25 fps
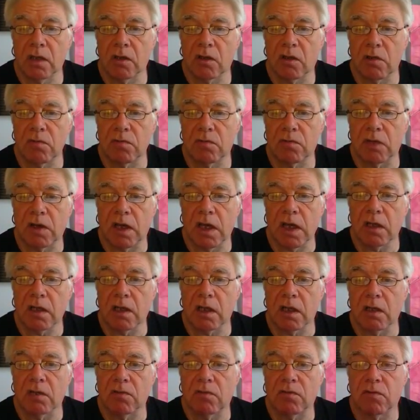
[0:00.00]
don't
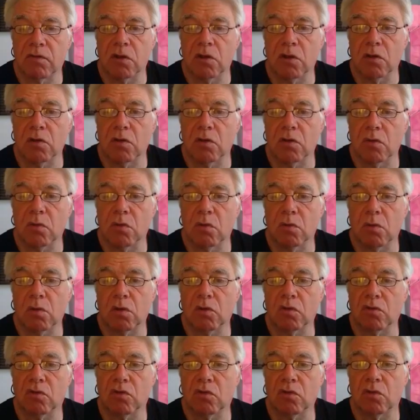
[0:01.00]
forget, if you
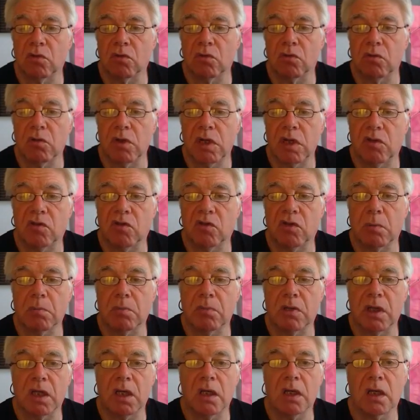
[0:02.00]
want to read
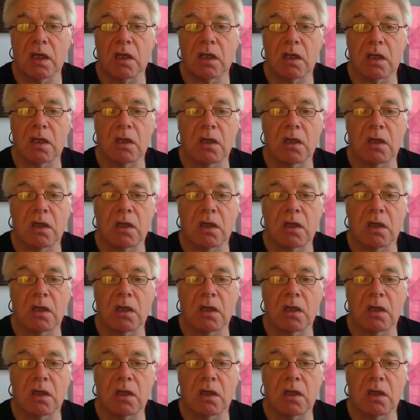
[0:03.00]
something,